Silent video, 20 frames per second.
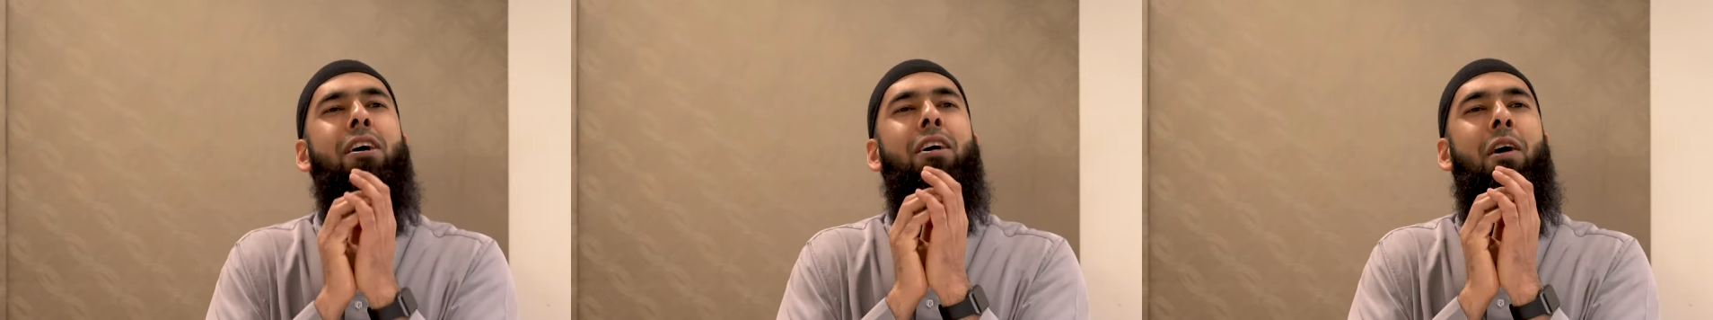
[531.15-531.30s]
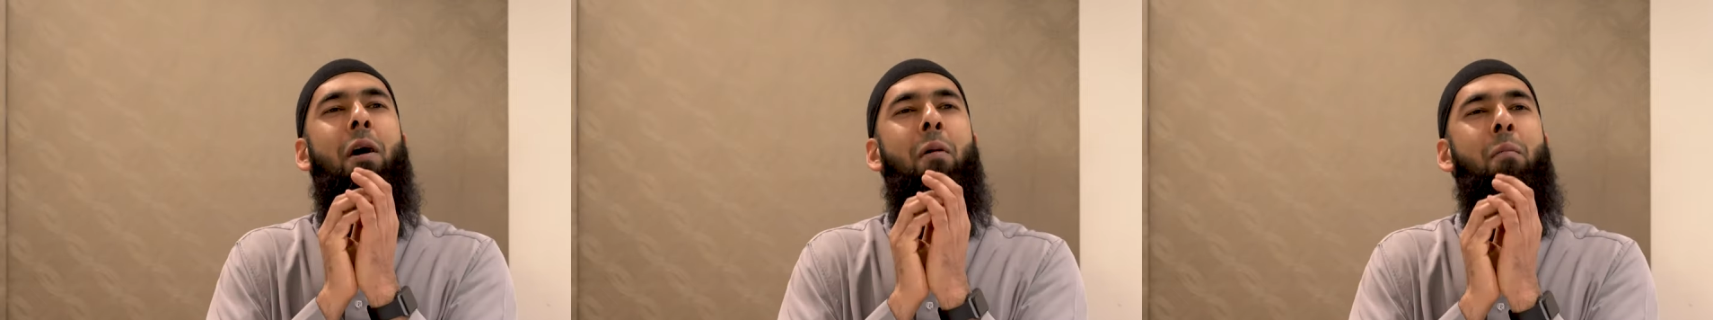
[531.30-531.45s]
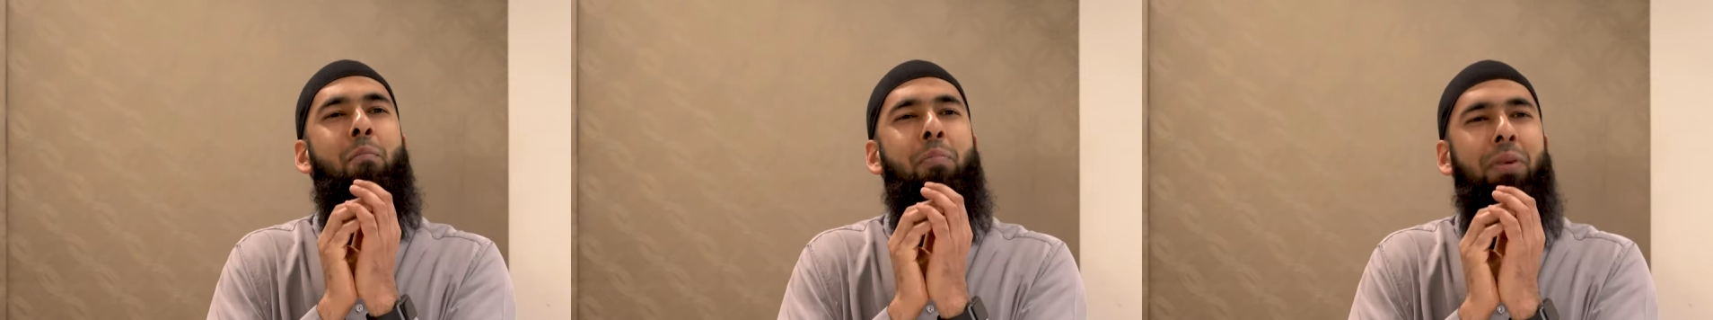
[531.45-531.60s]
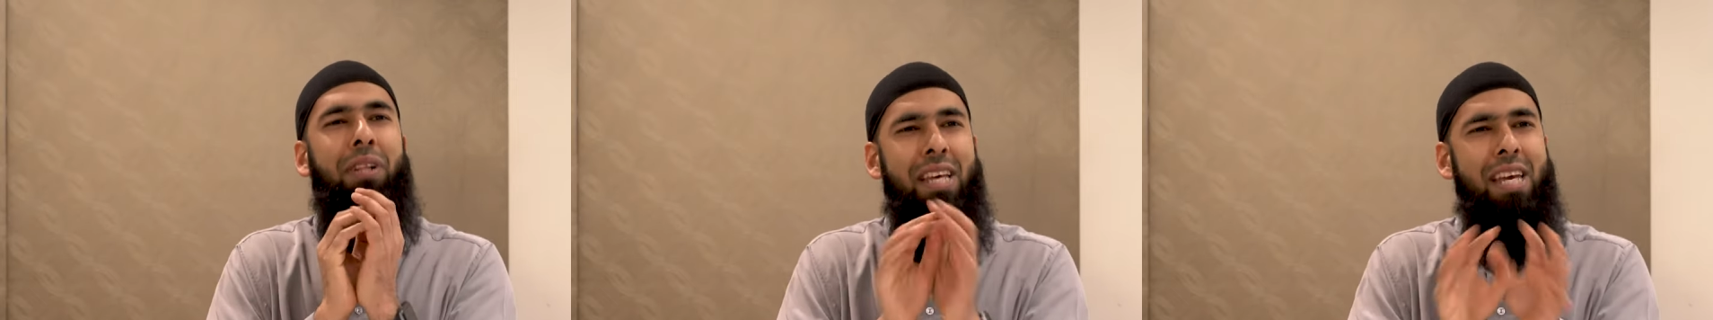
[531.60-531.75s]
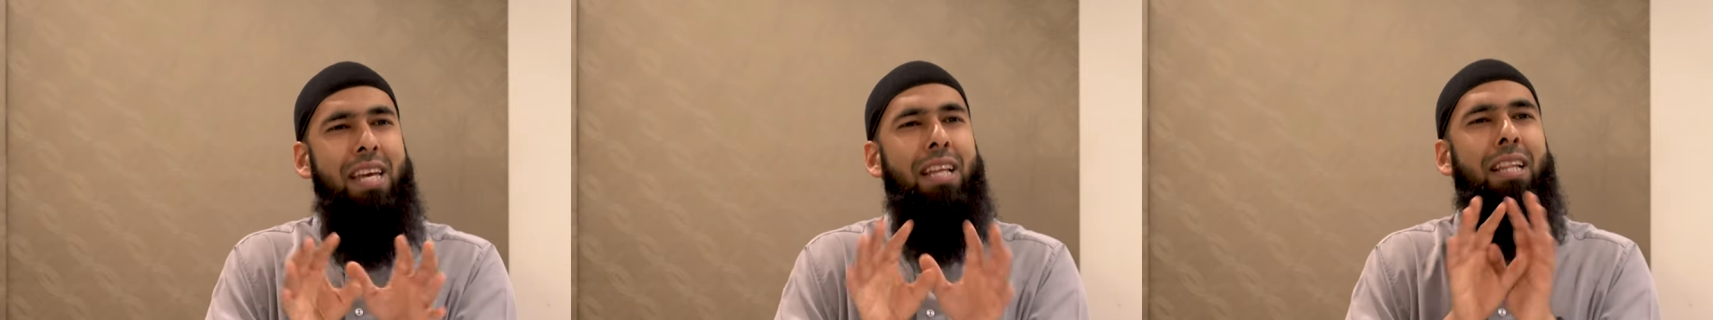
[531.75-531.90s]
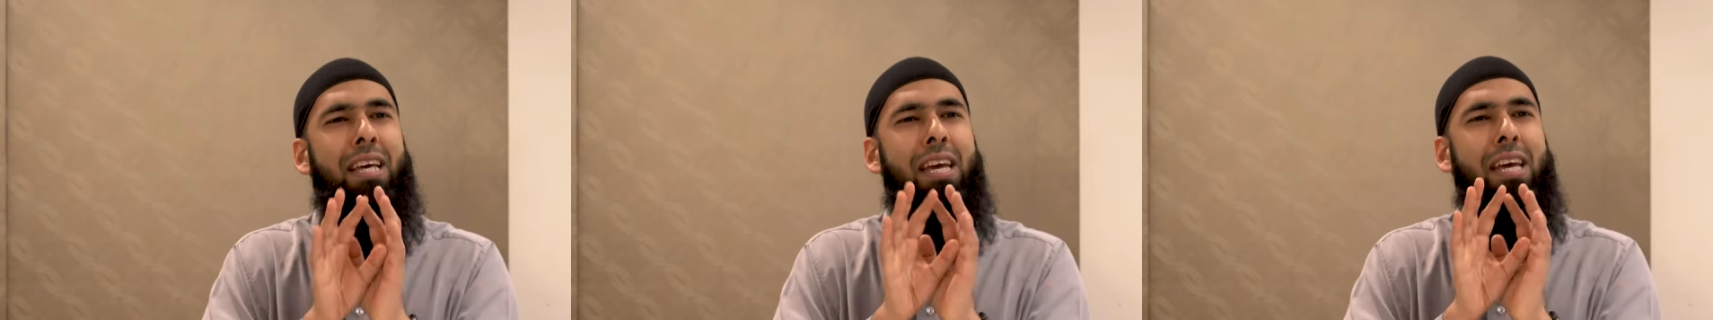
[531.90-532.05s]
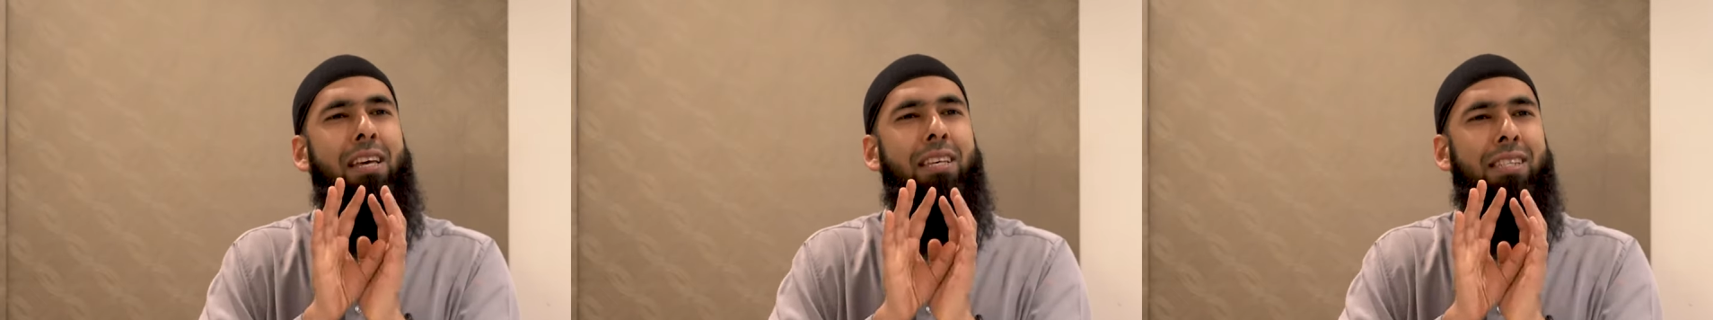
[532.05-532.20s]

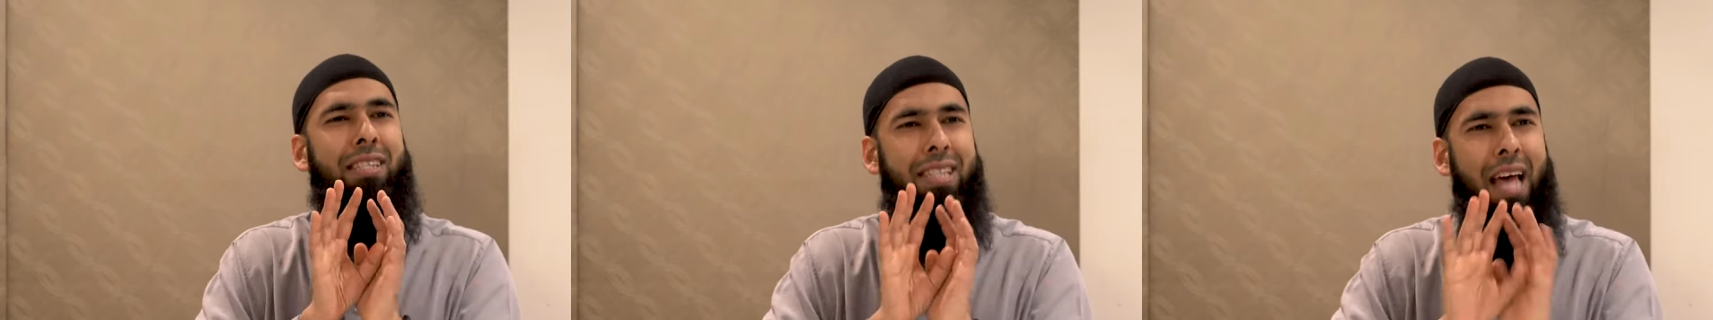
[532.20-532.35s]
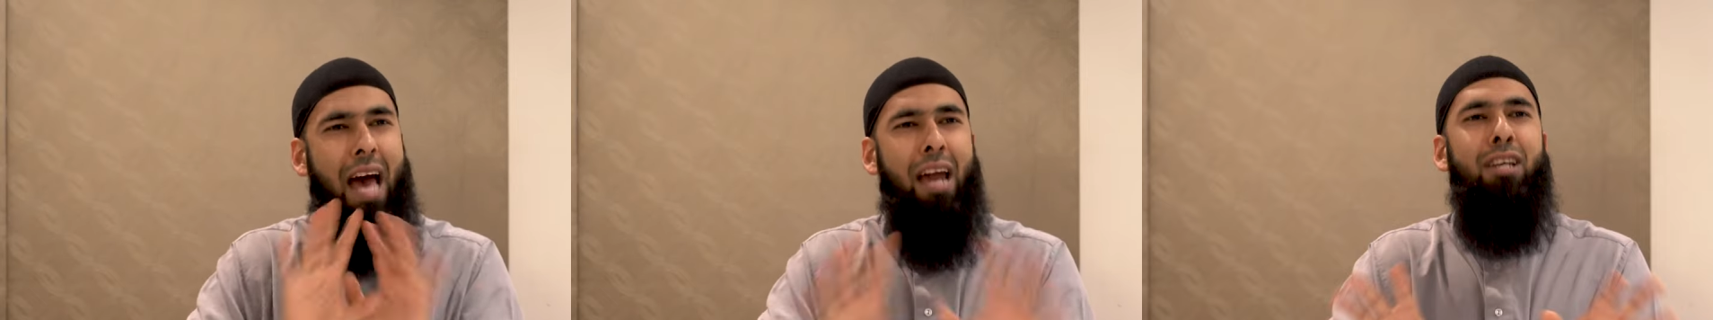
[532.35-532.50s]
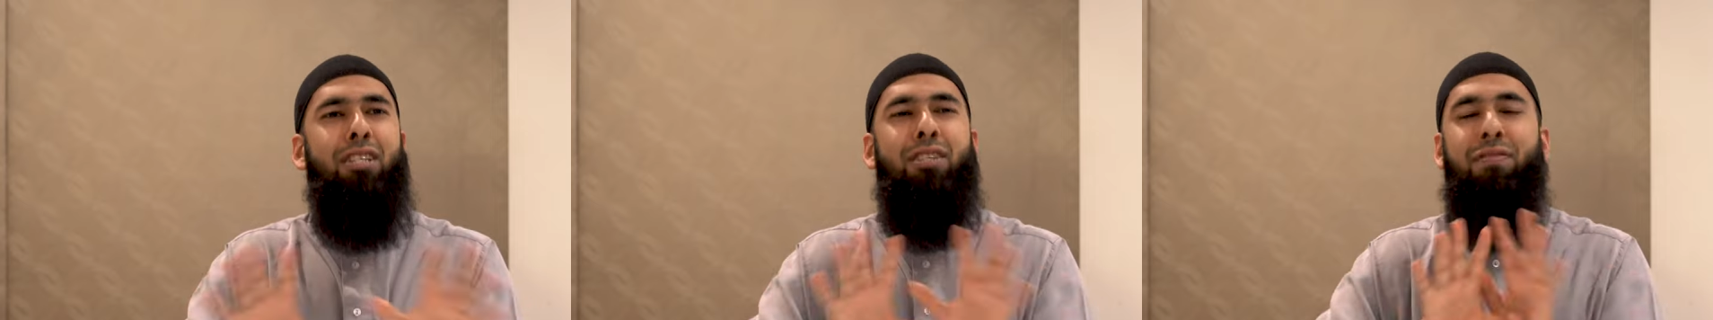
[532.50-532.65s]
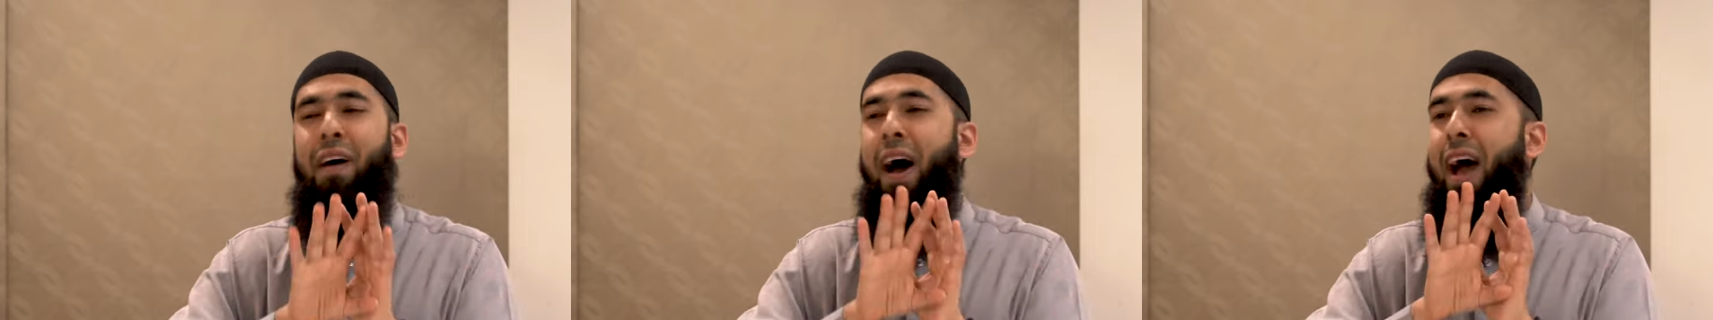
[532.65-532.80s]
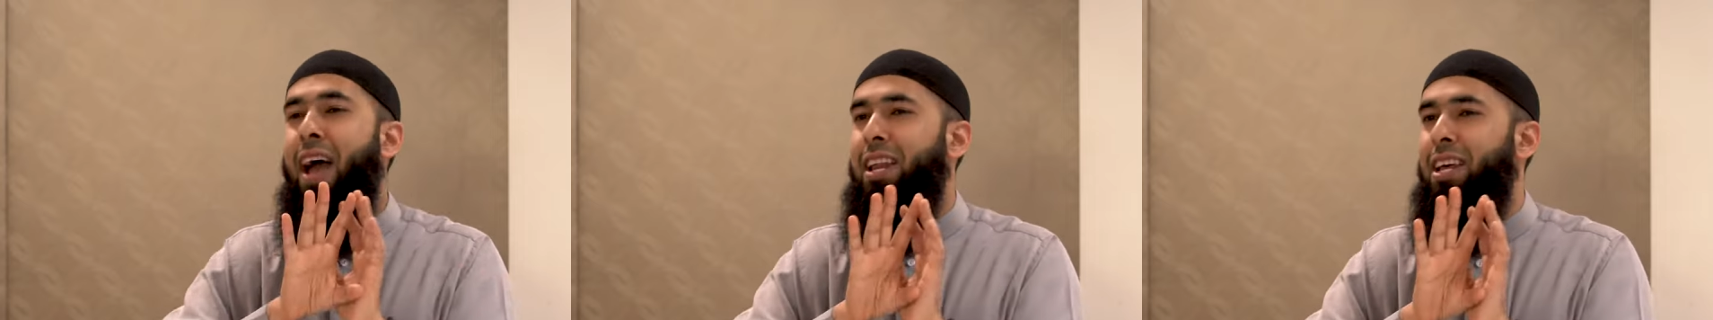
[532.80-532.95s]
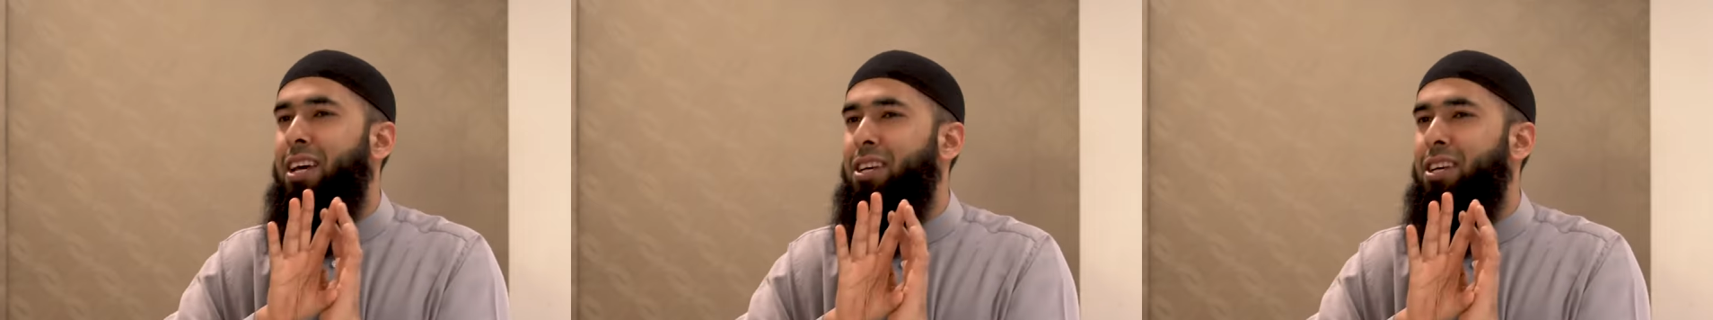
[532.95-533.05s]
completely satisfied